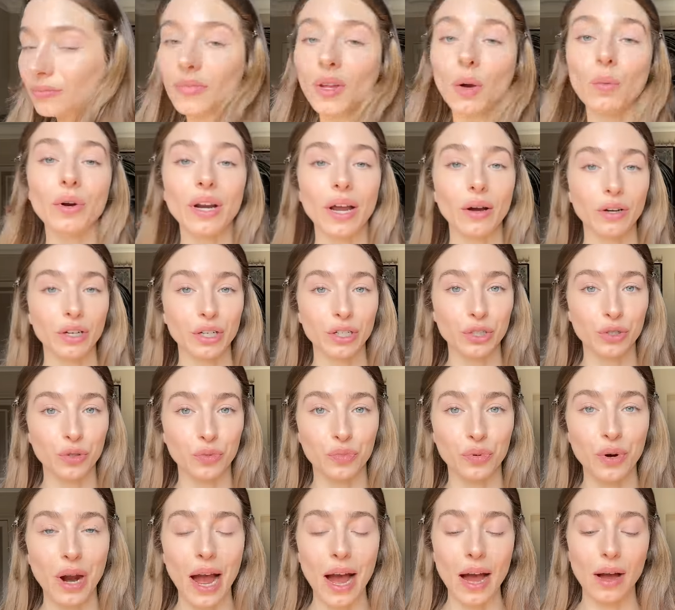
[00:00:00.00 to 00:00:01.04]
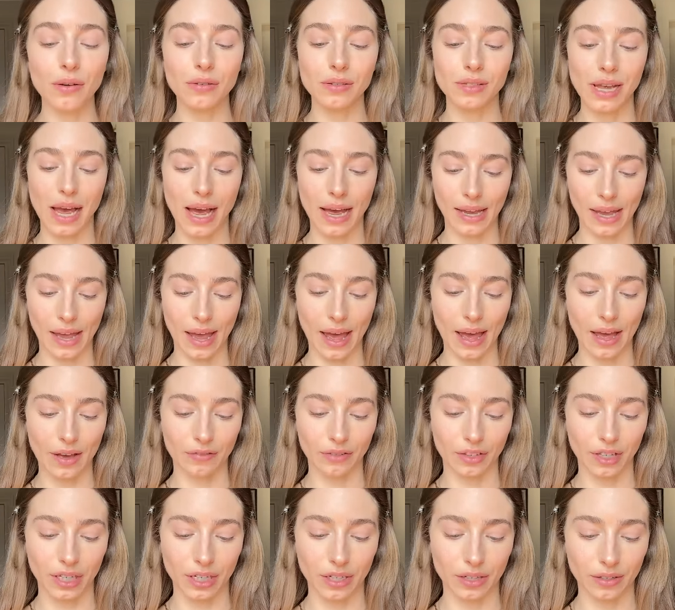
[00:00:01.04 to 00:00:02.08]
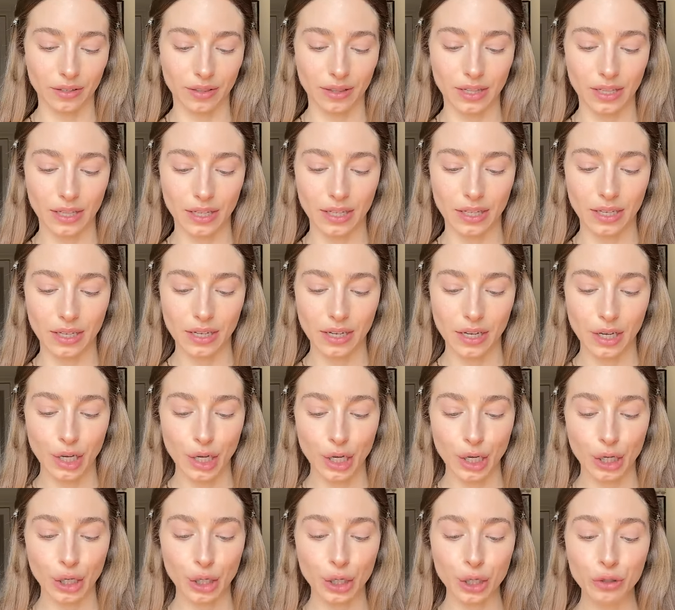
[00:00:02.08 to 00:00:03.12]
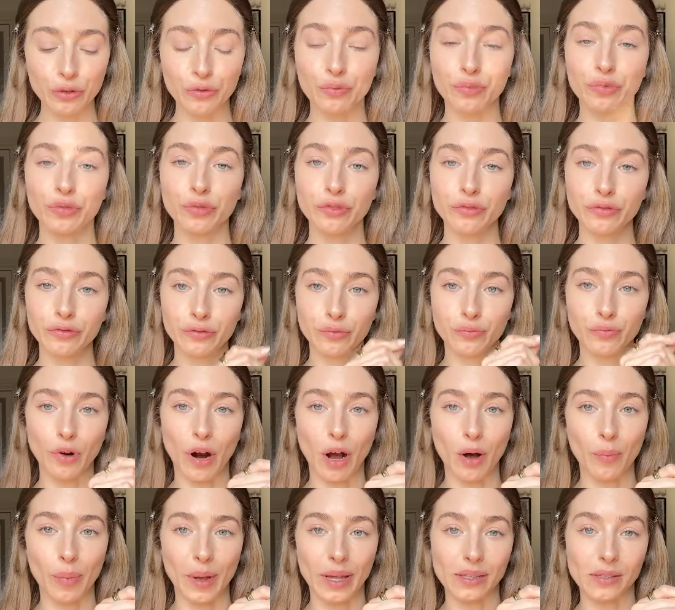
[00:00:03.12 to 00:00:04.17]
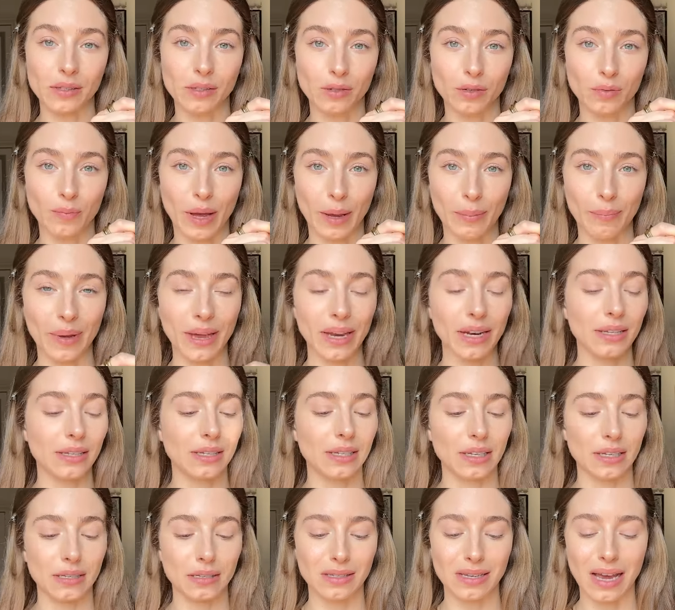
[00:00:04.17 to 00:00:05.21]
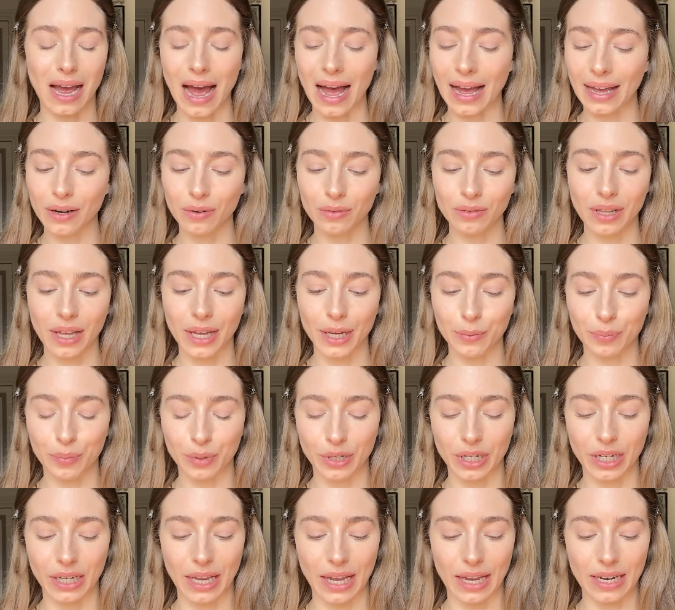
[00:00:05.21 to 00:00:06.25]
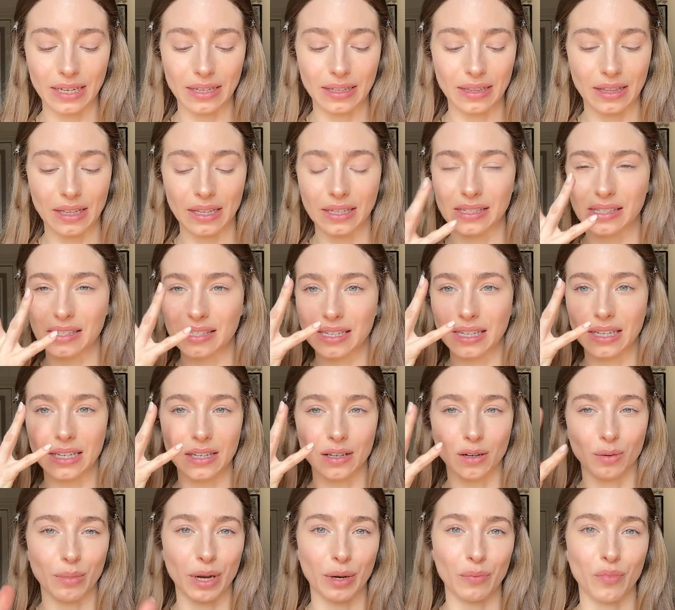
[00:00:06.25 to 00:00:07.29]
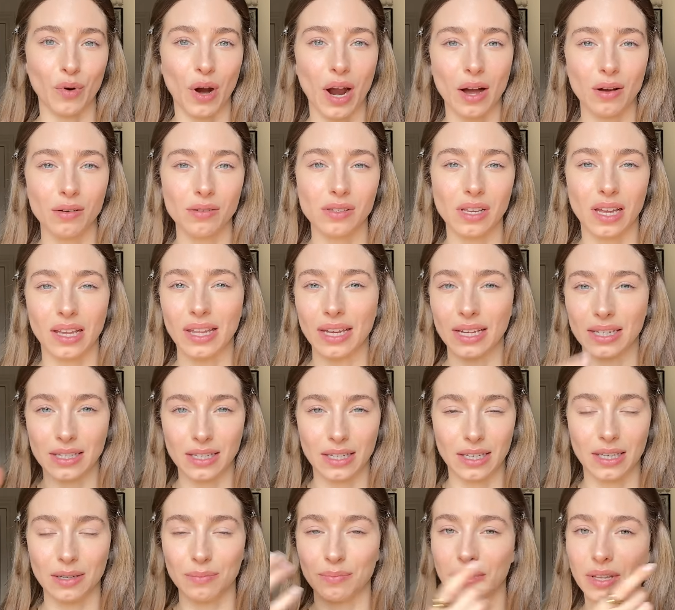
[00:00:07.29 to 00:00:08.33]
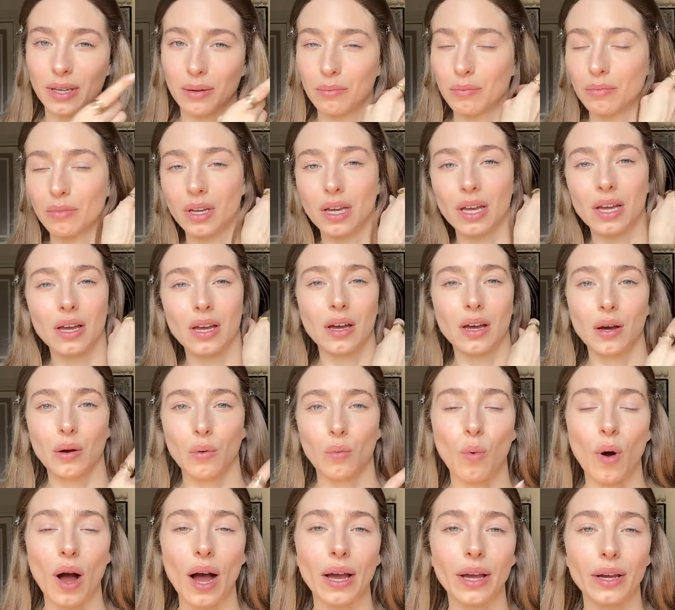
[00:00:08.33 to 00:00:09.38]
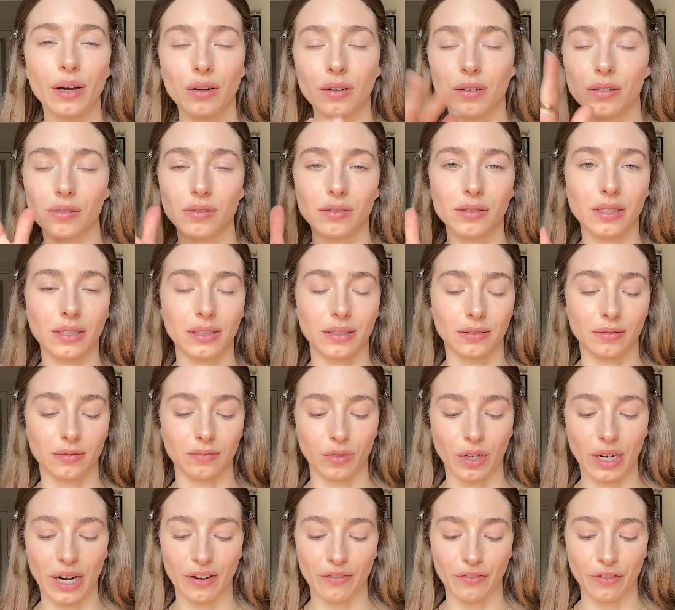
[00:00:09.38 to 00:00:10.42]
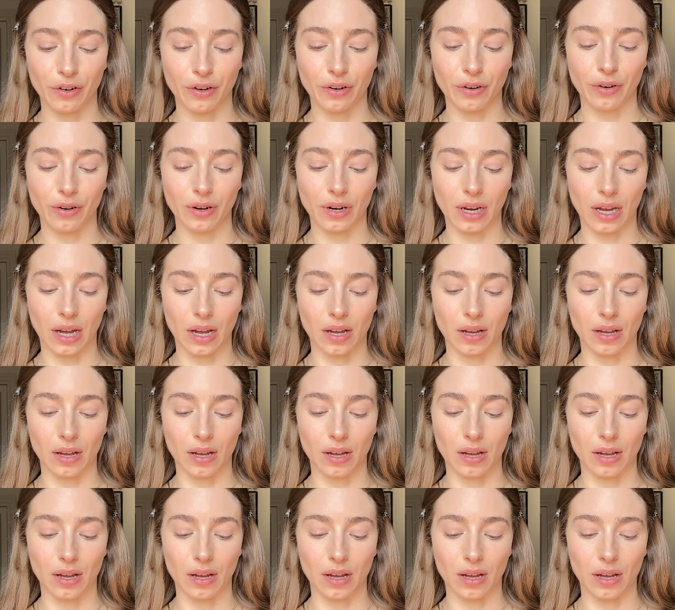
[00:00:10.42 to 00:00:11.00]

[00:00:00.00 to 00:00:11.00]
We're now gonna do brows. I have here the Goof Proof Brow Pencil by Benetint. I don't like putting anything sticky on my brows. I like to keep them wild and whatever.